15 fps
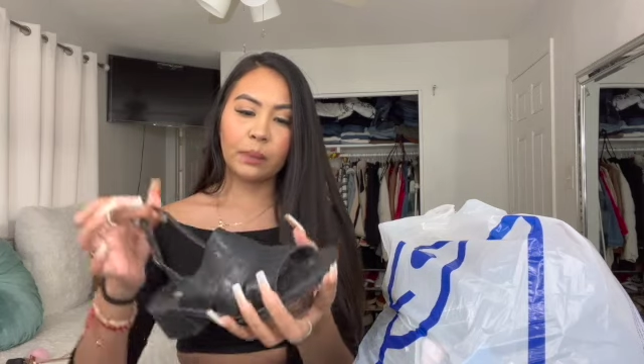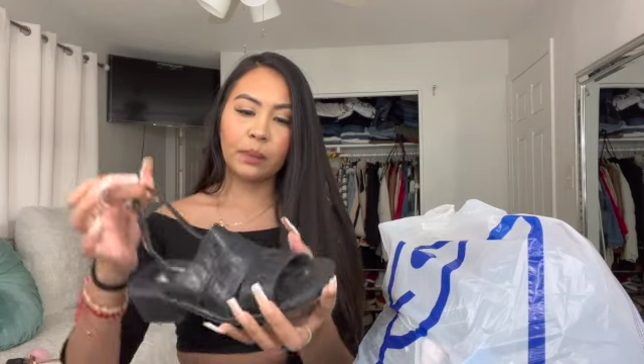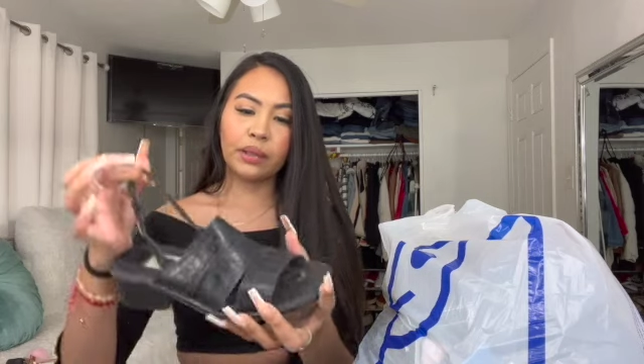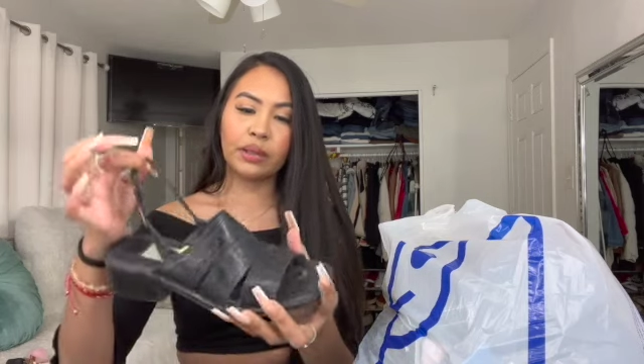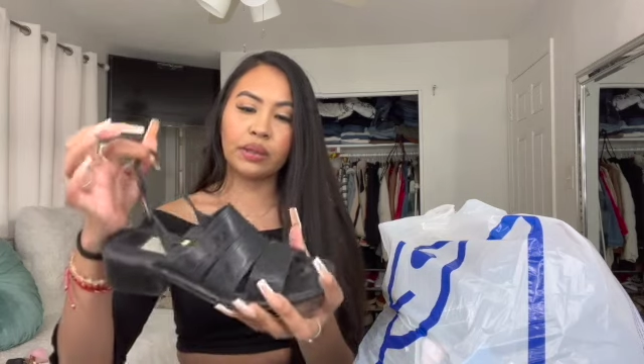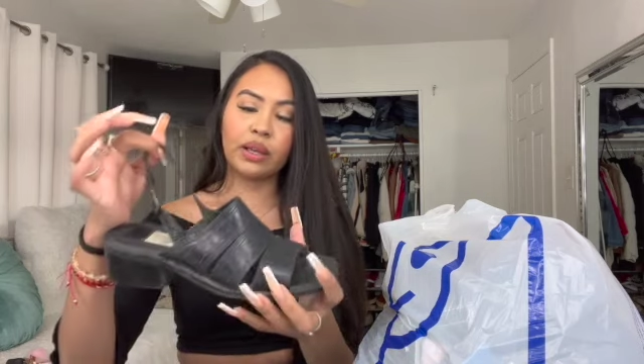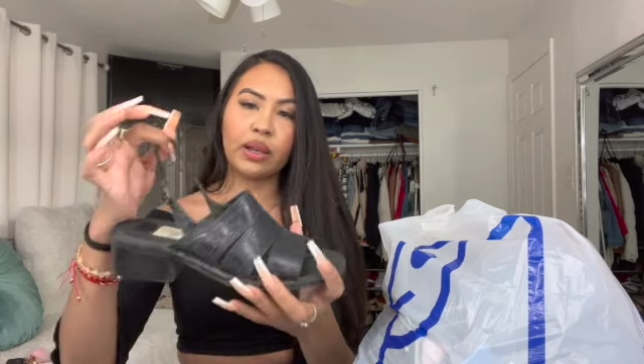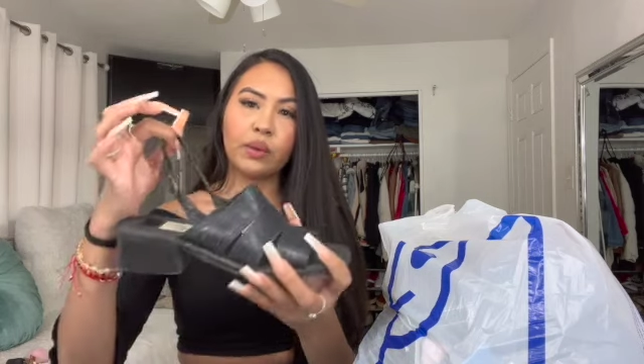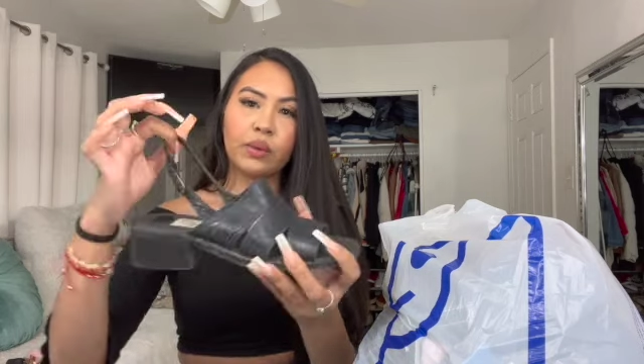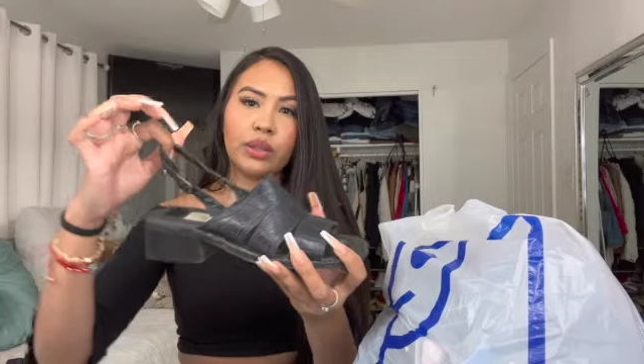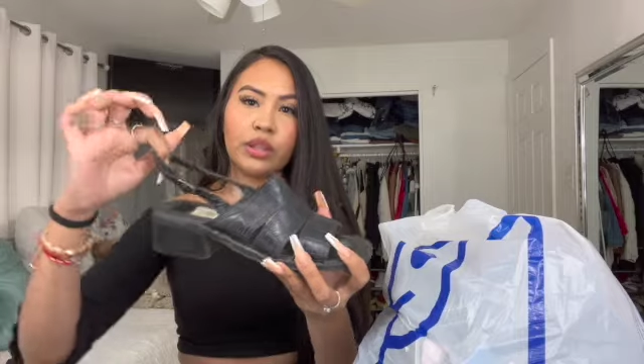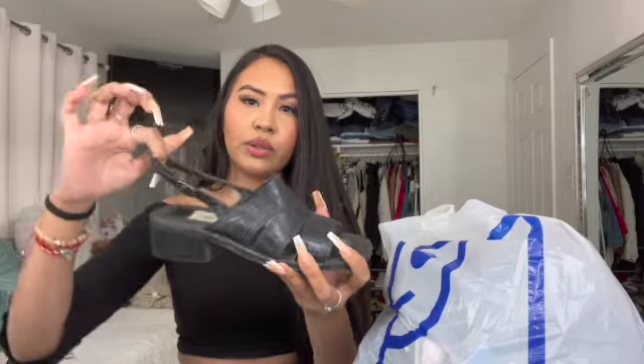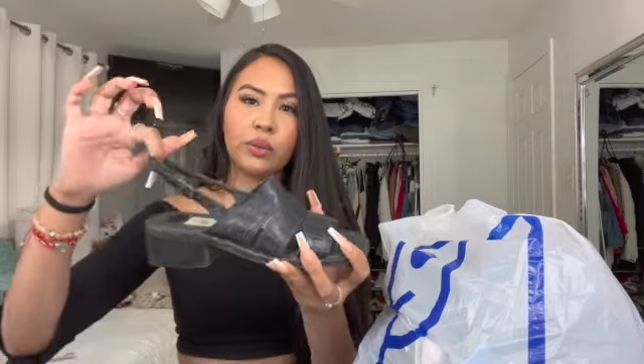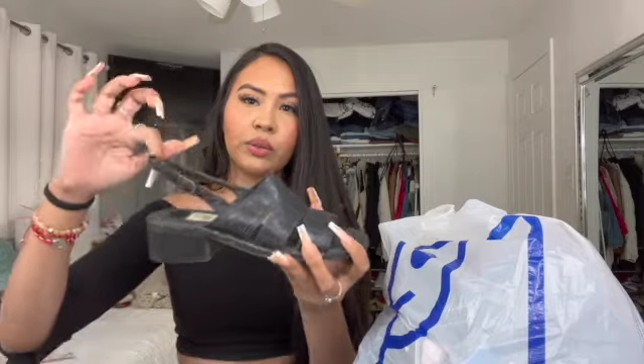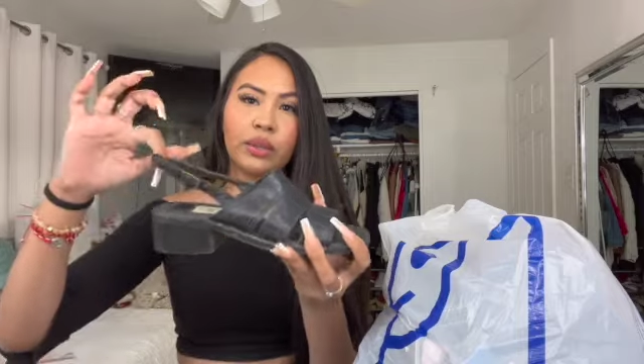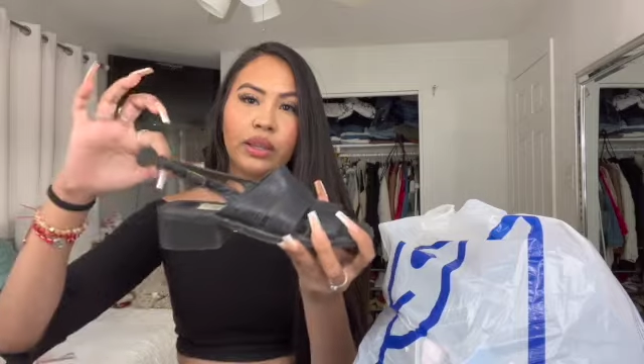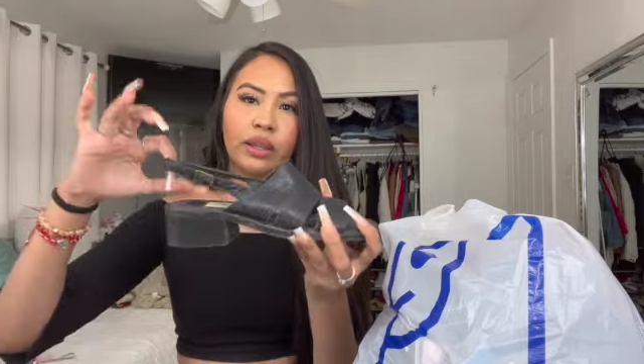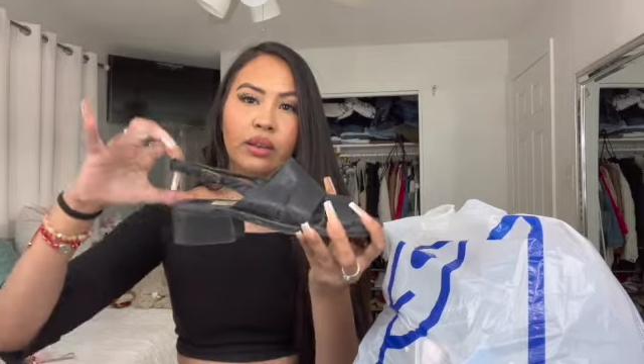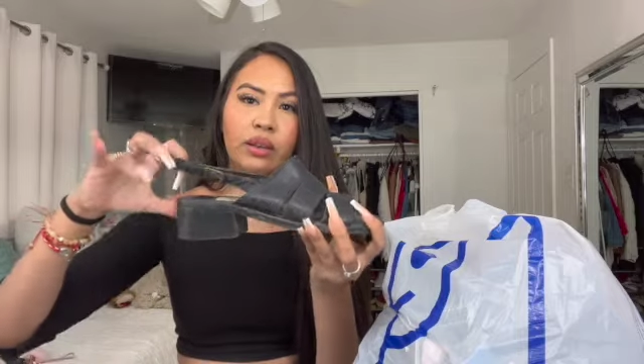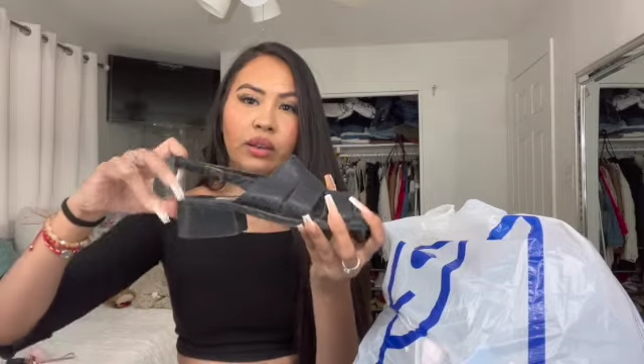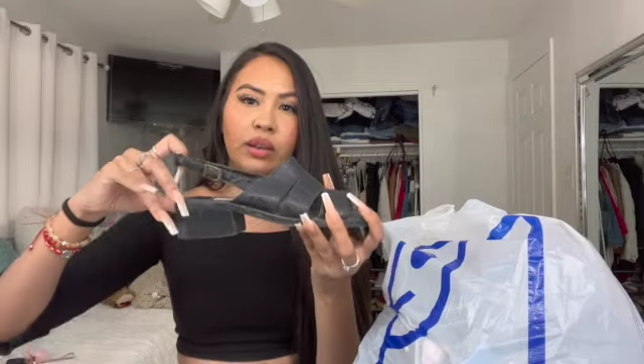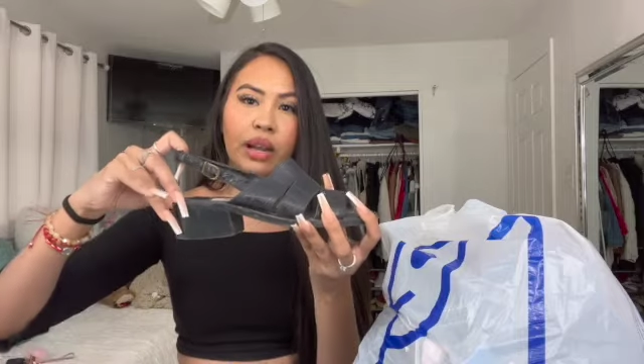But look how cute they
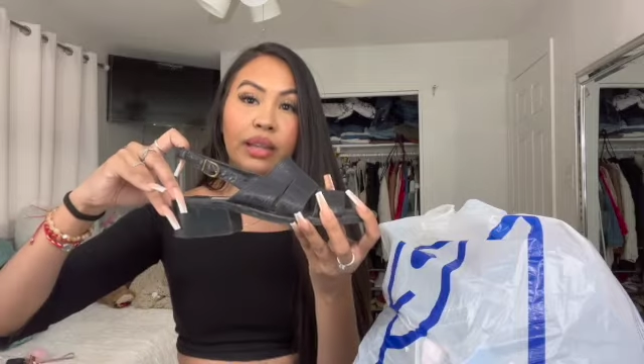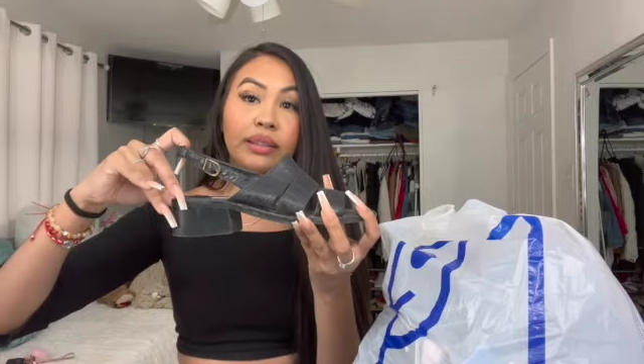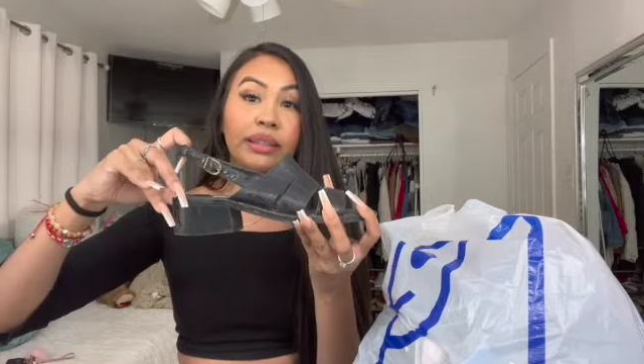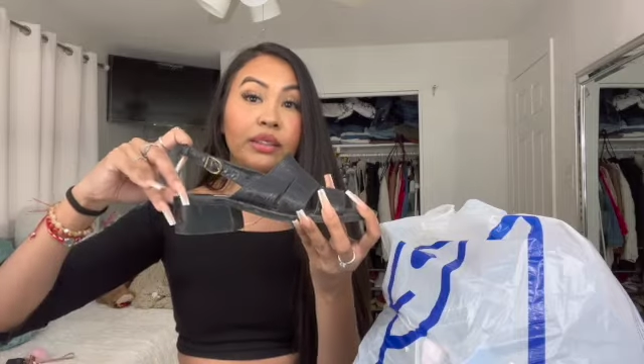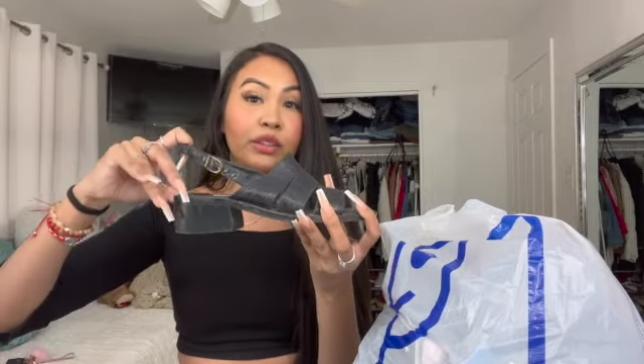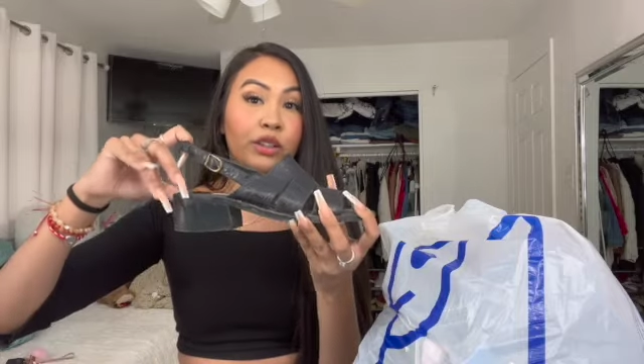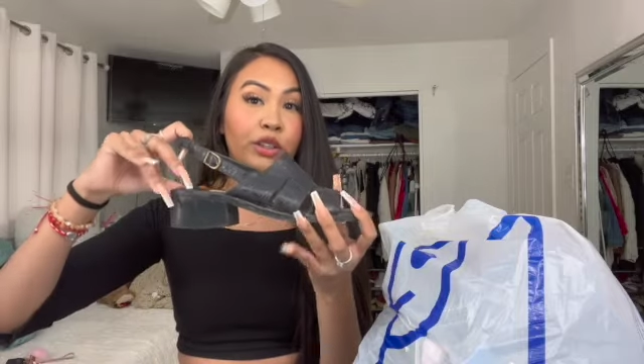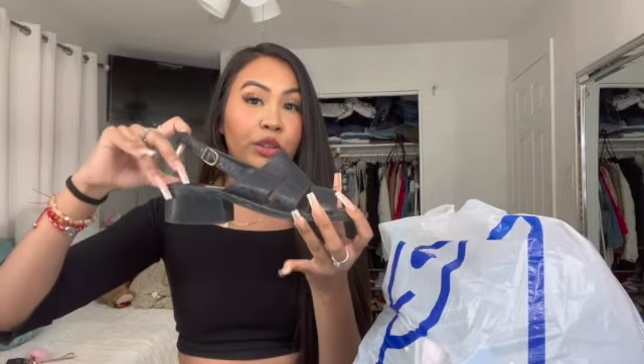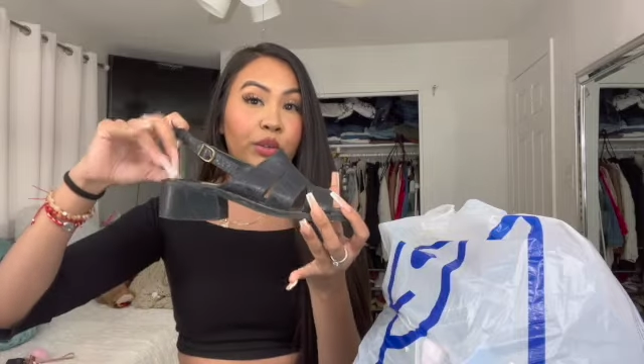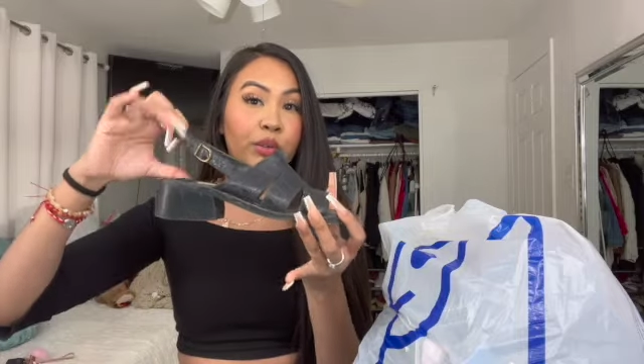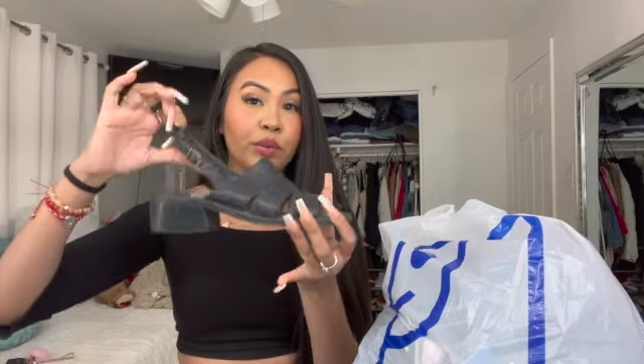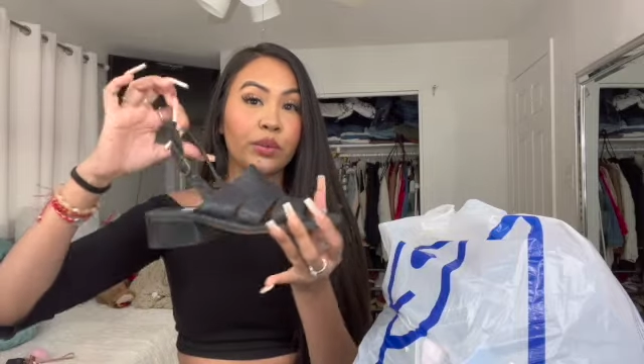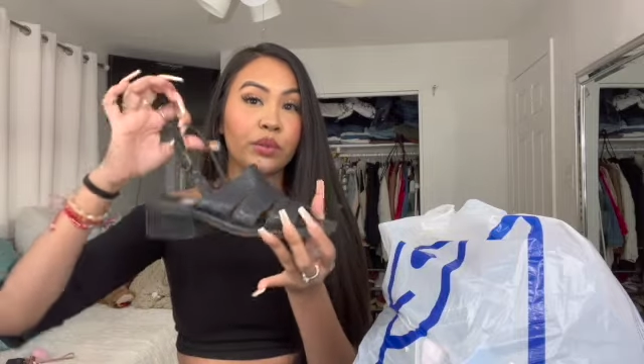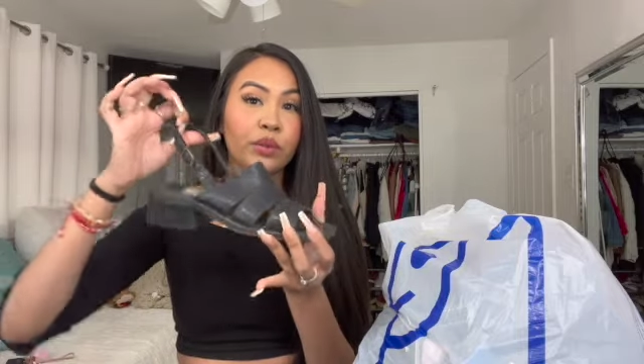are. I think they're cute.